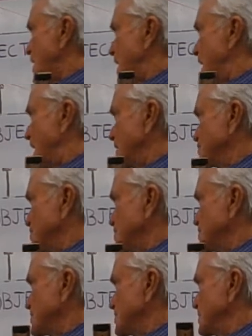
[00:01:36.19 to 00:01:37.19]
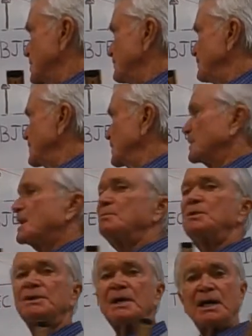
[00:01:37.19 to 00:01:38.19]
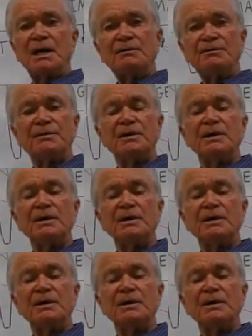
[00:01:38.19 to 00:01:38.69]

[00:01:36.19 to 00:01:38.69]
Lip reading: axis labeled F,